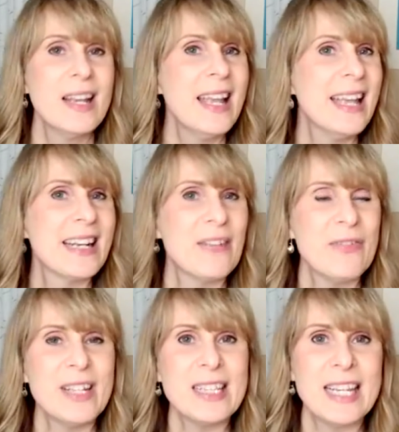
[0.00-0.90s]
And I
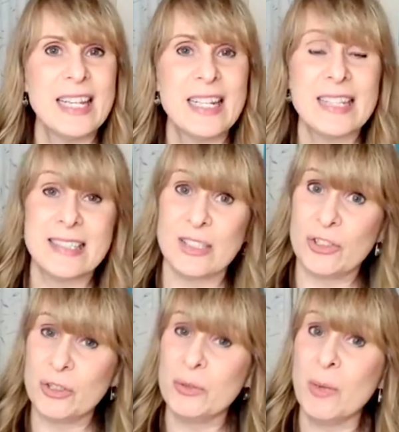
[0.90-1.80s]
feel like, did
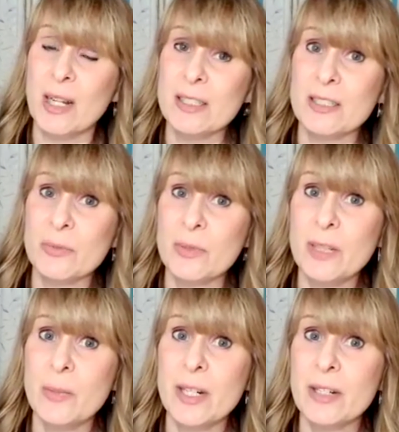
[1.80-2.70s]
you want to
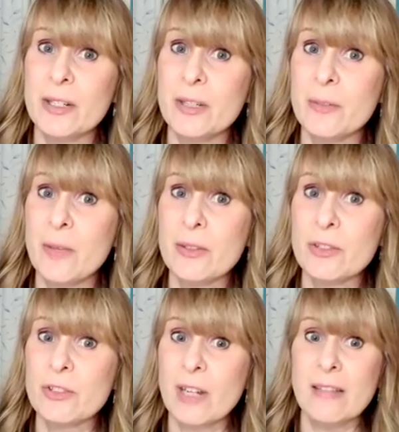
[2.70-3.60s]
rewear your
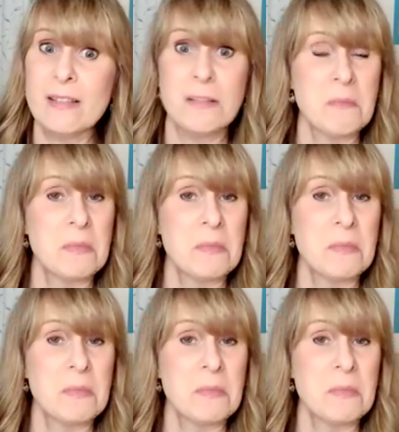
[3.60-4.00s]
mother's dress?